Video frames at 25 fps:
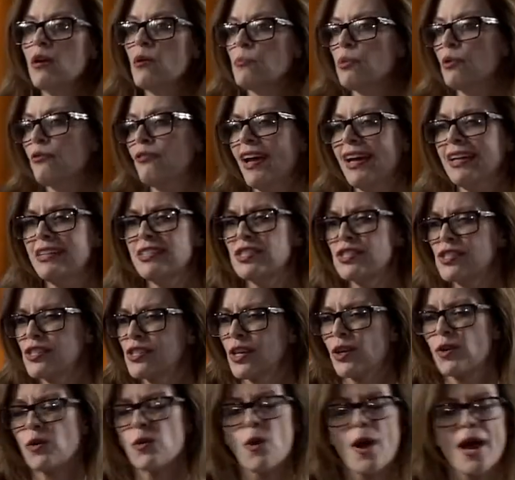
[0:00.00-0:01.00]
provide just
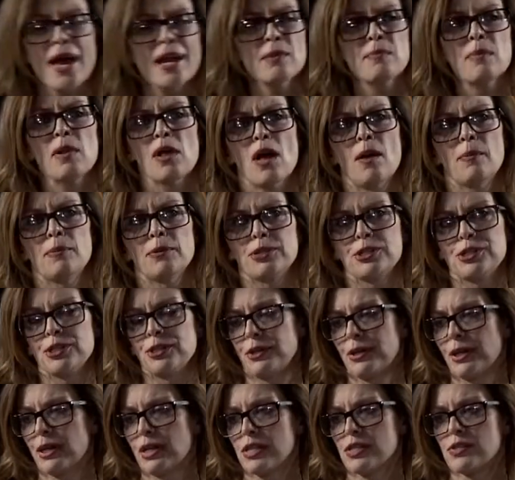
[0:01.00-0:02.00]
incredible
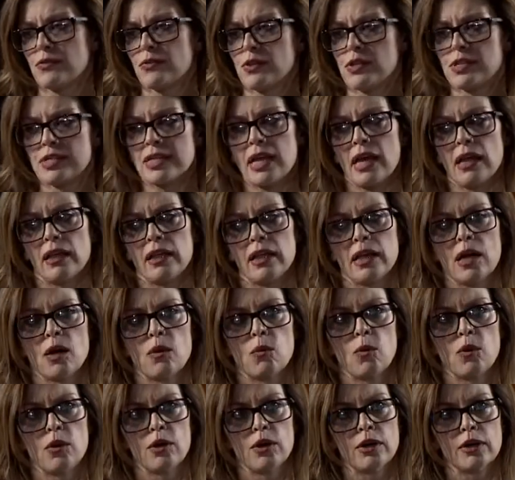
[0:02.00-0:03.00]
opportunities for scaling
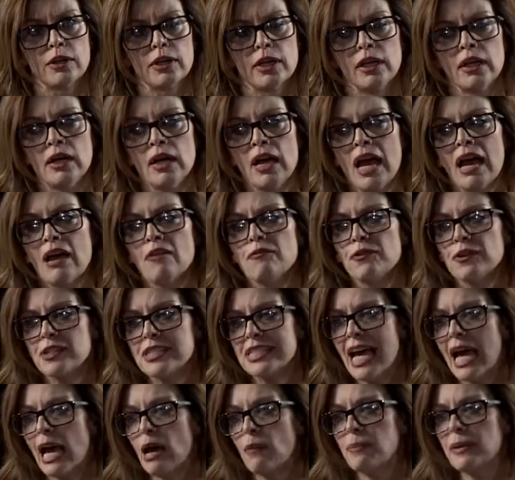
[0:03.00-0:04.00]
our work and for
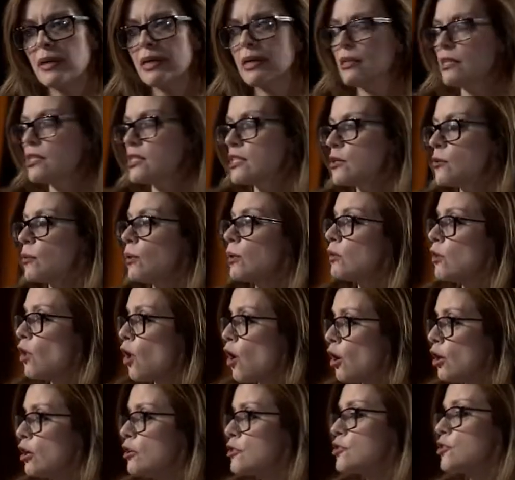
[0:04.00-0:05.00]
tapping into a
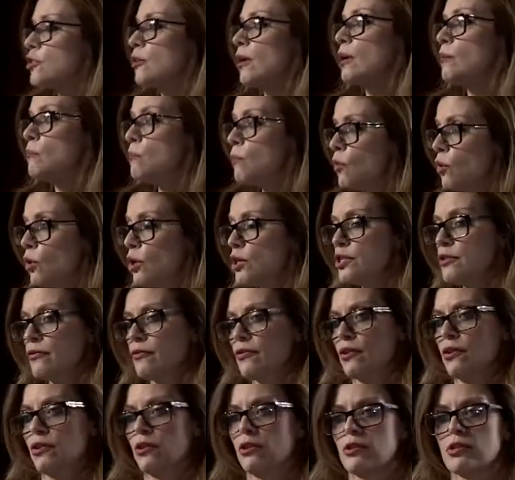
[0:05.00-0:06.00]
larger and more
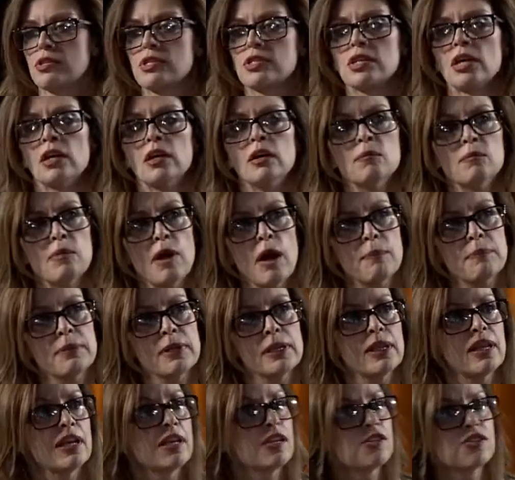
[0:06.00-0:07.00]
diverse
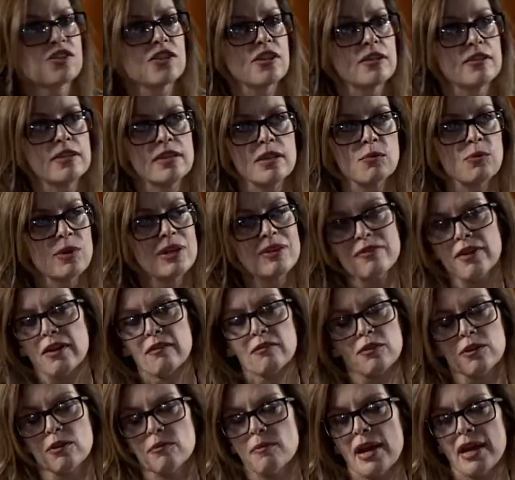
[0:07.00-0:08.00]
population than we've
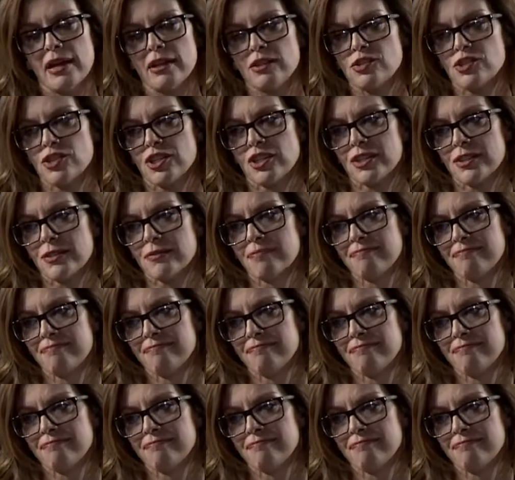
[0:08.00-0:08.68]
ever imagined.